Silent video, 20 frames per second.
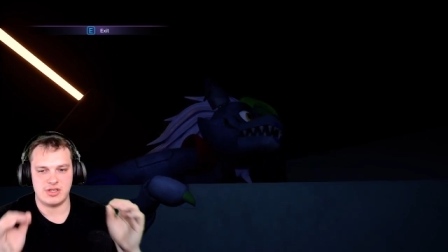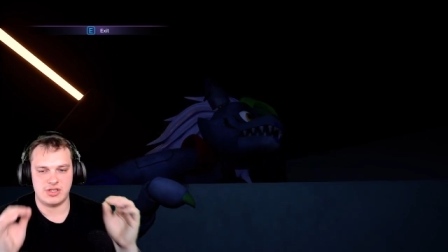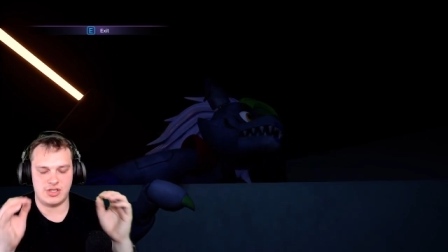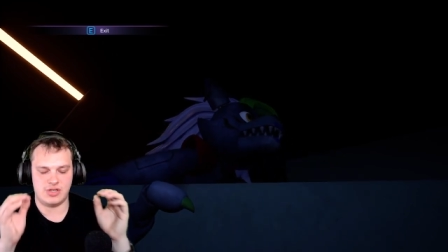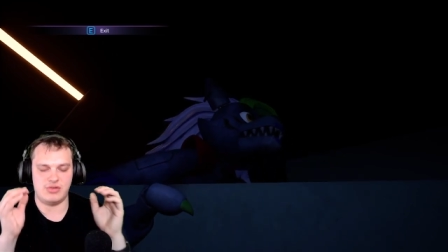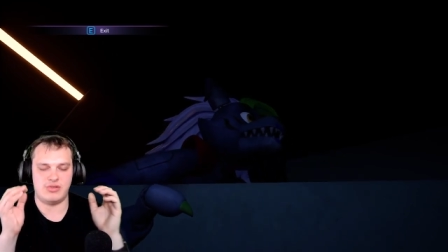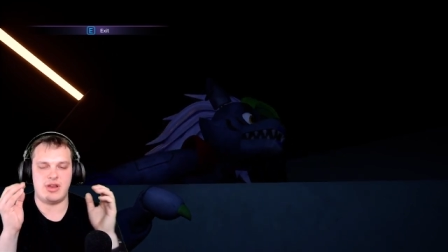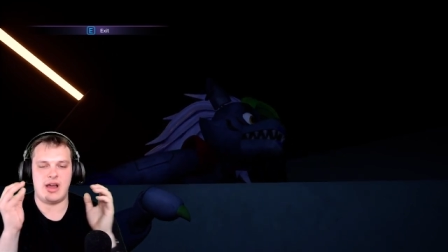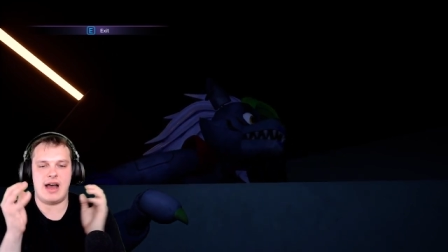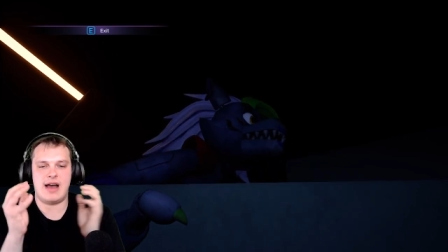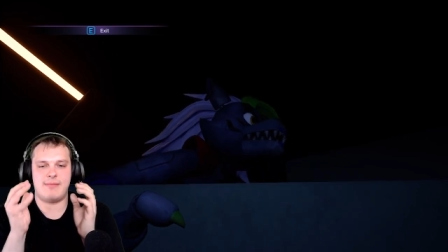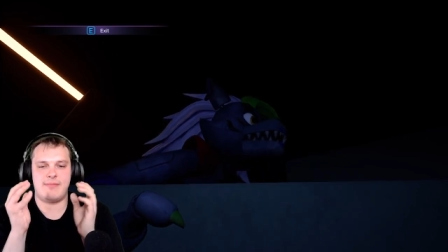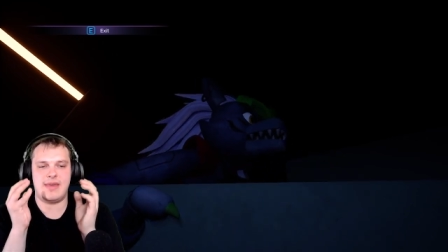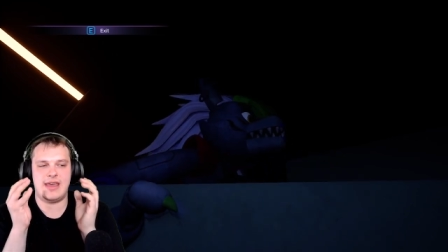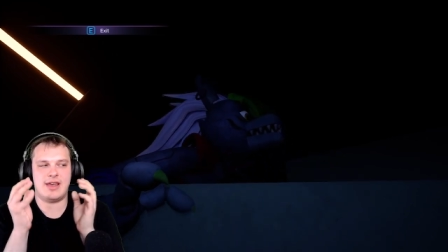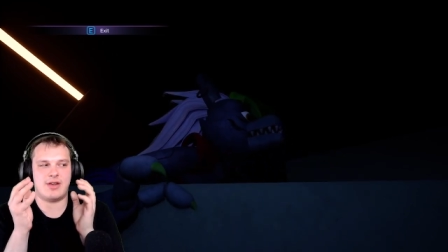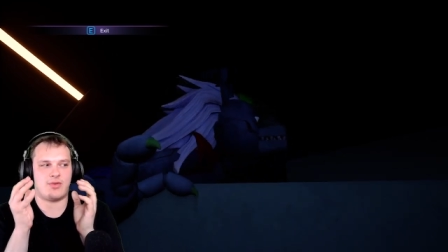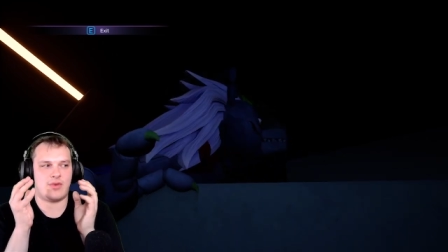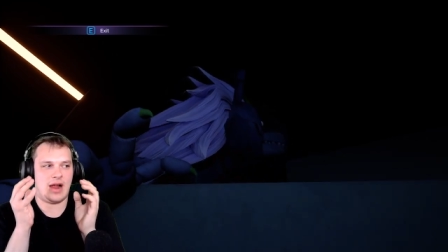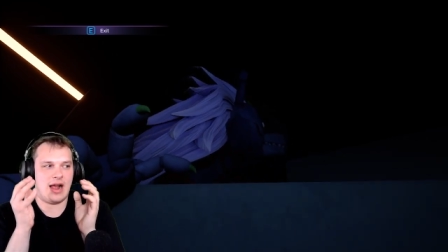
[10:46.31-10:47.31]
Do not
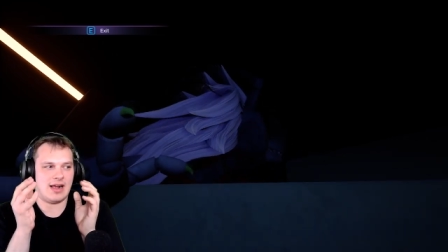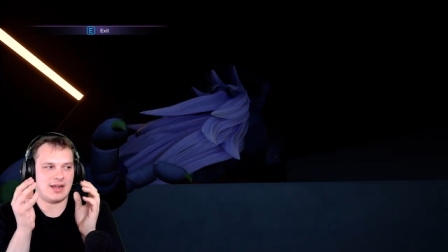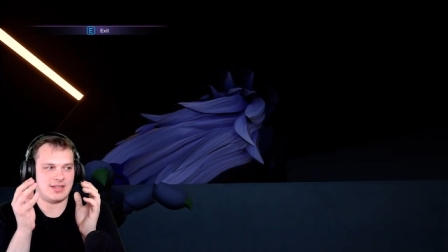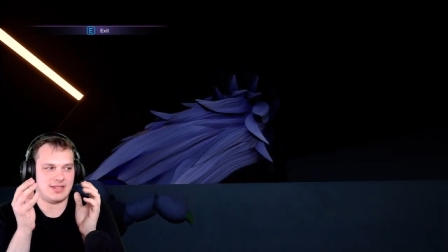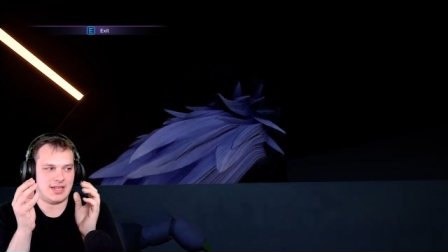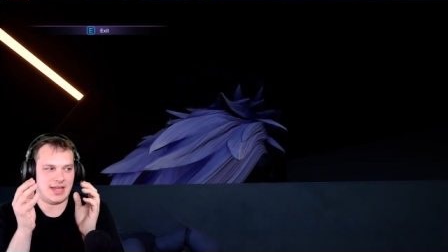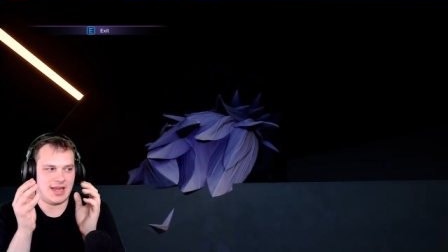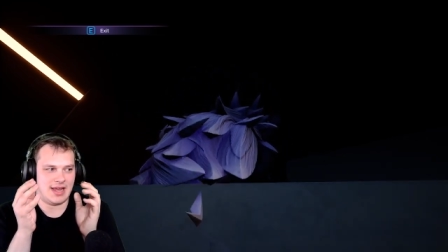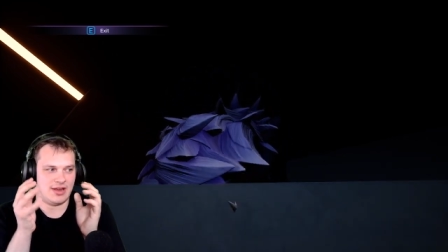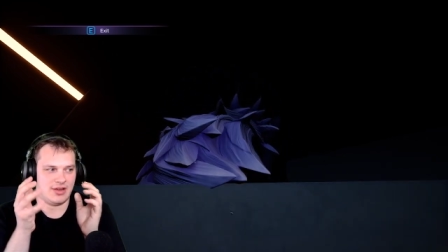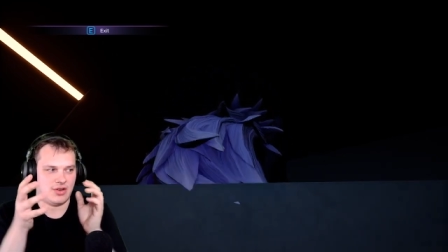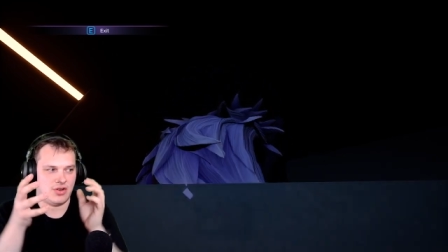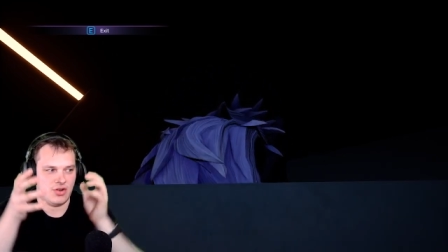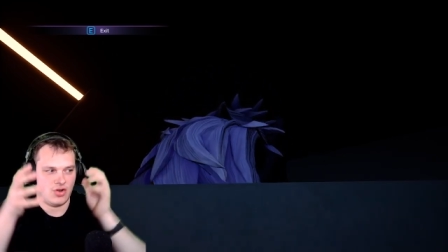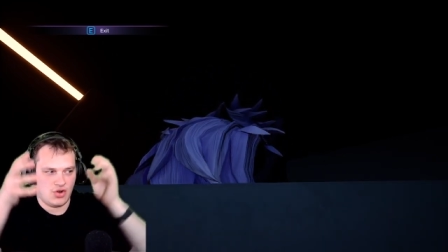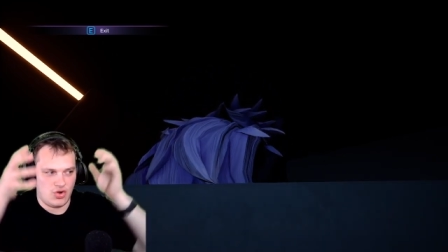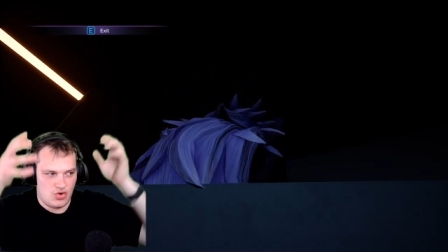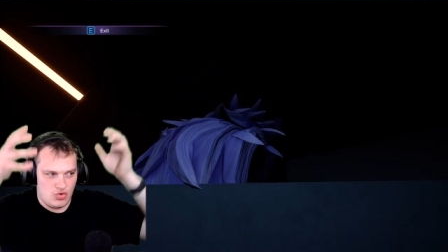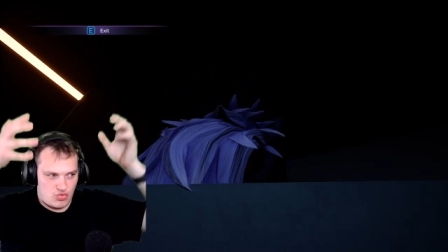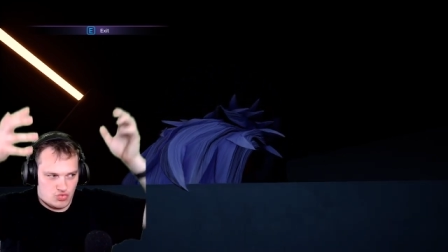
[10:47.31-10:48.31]
make Roxanne
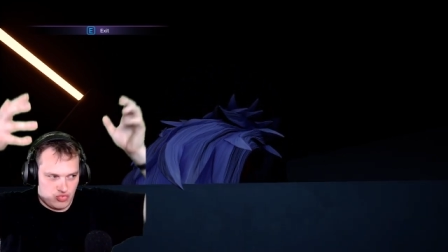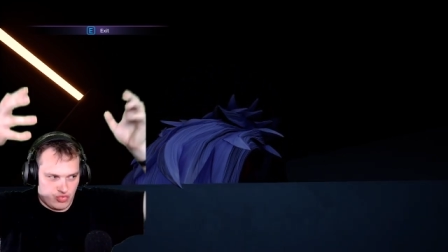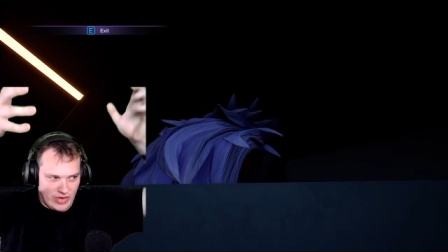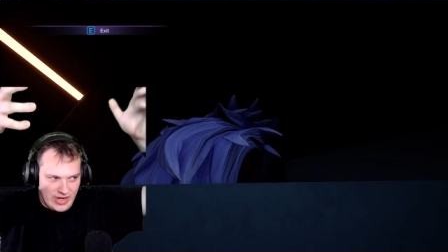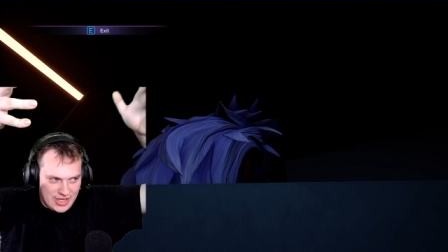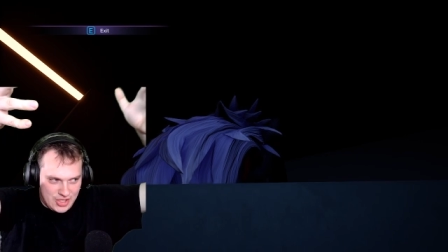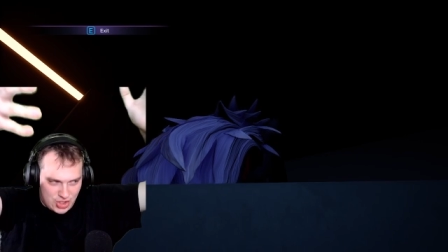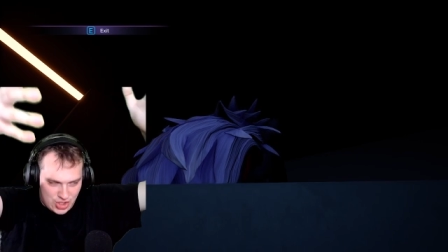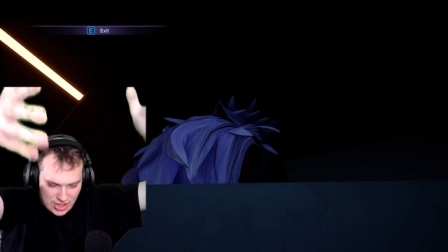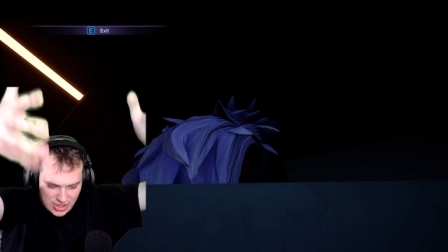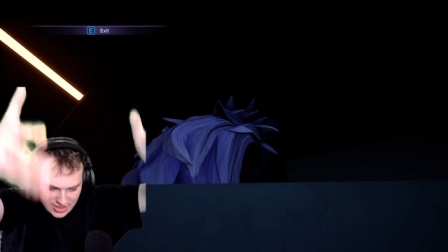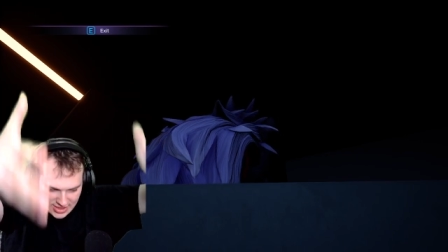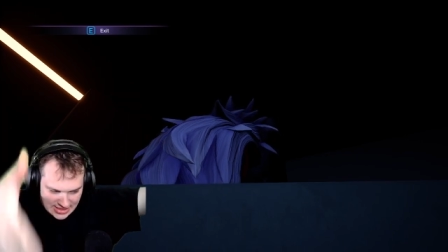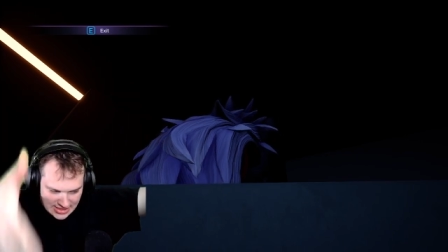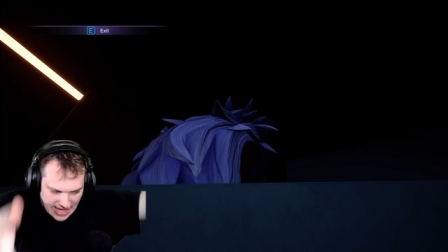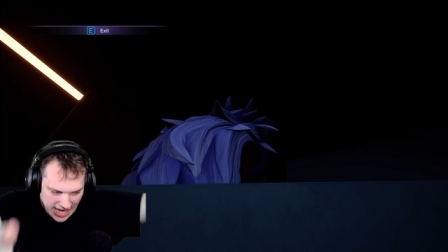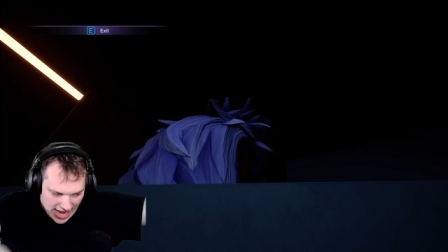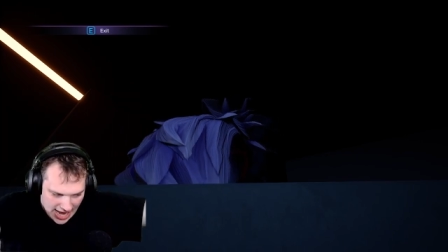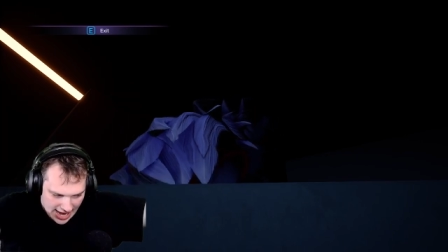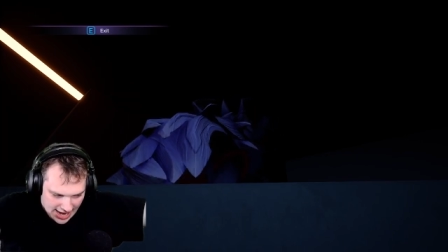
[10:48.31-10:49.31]
reach
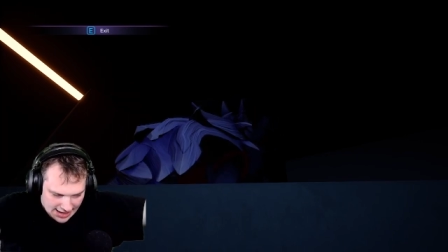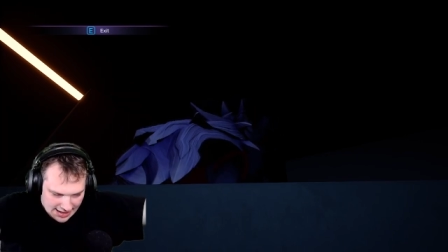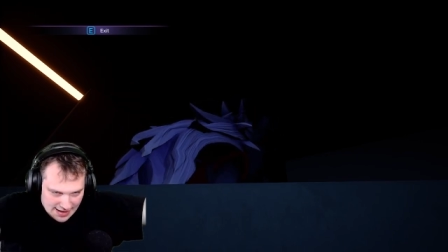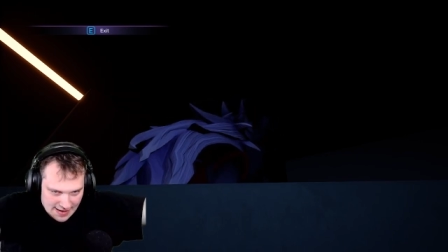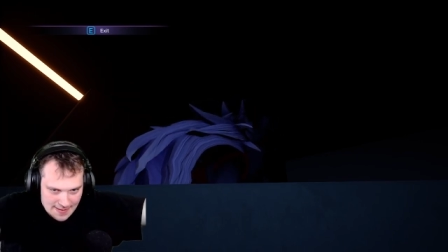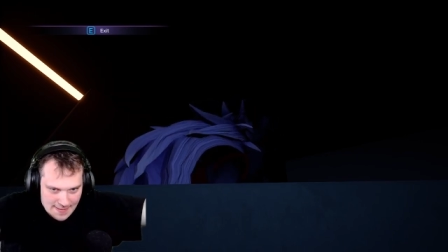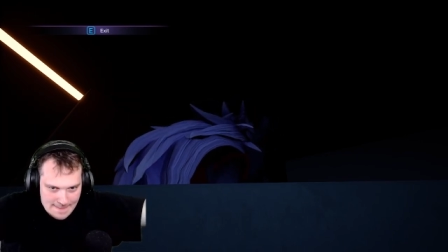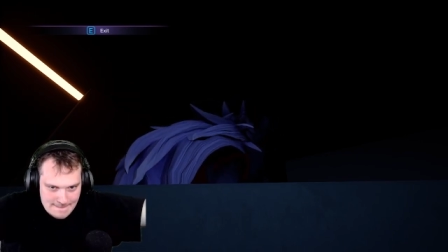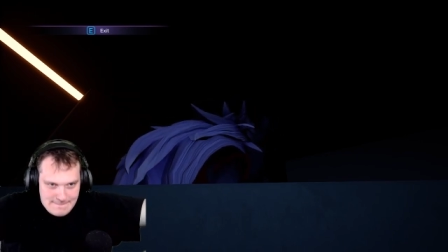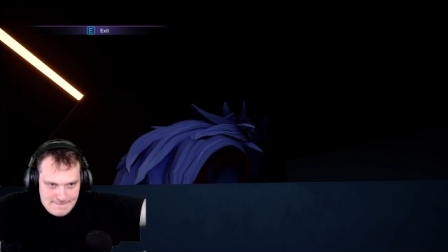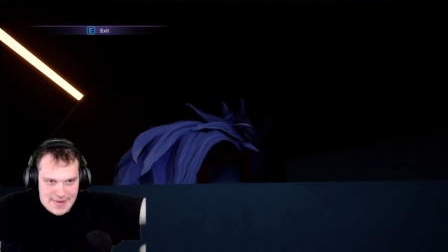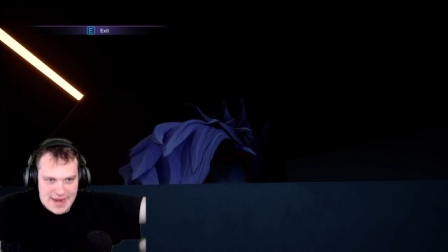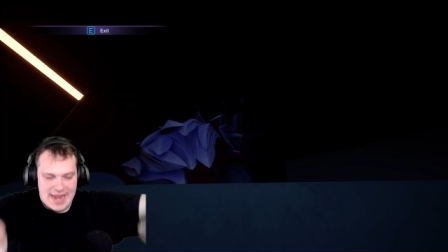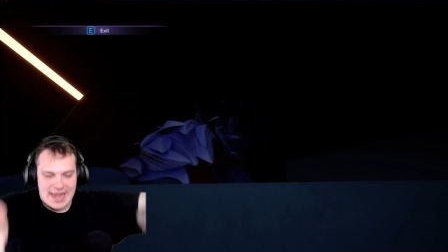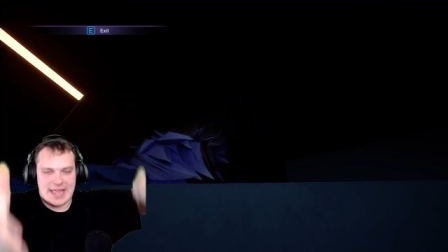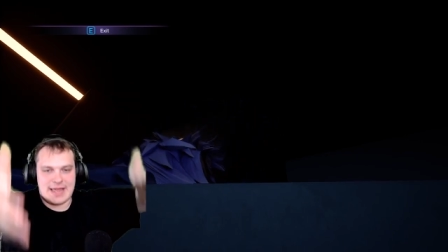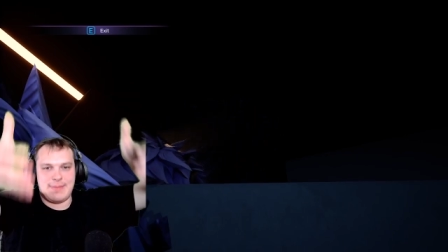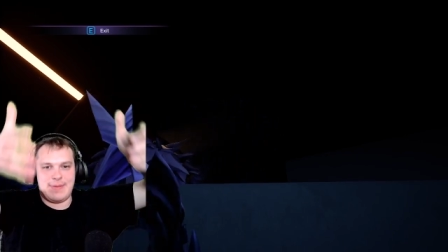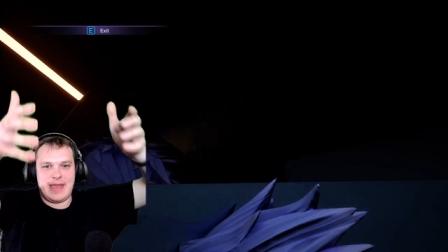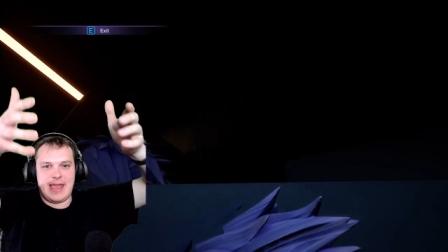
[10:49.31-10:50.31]
inside,
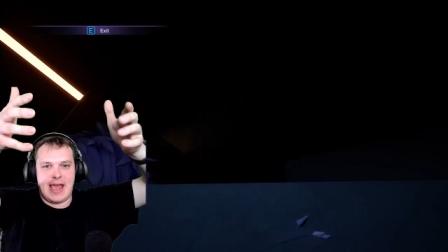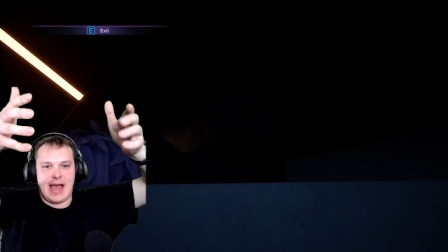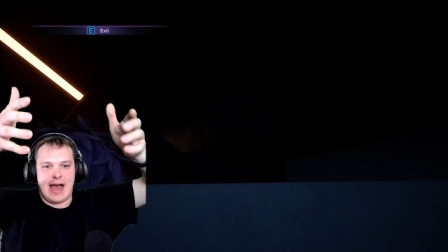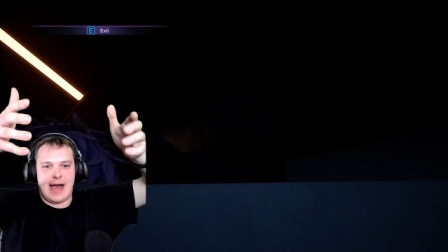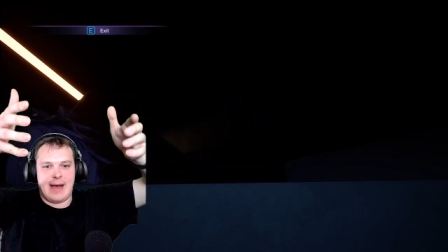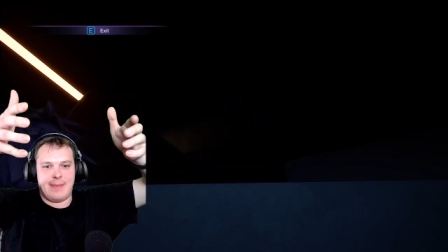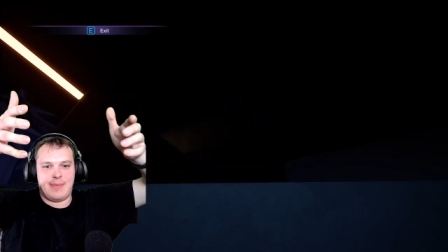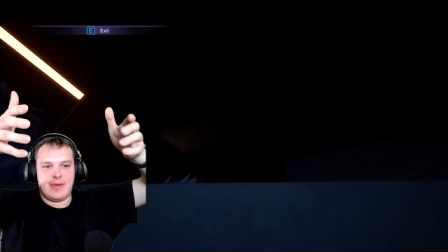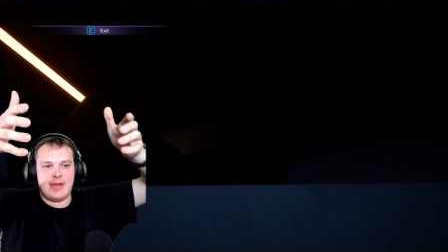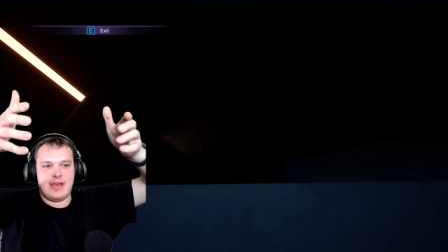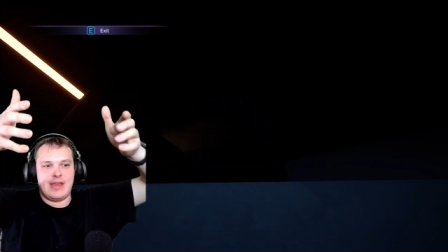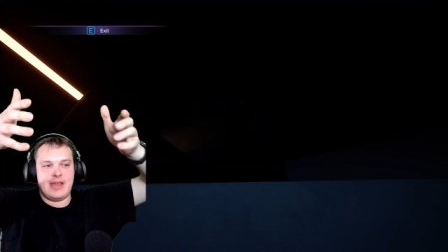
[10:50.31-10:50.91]
pick me up,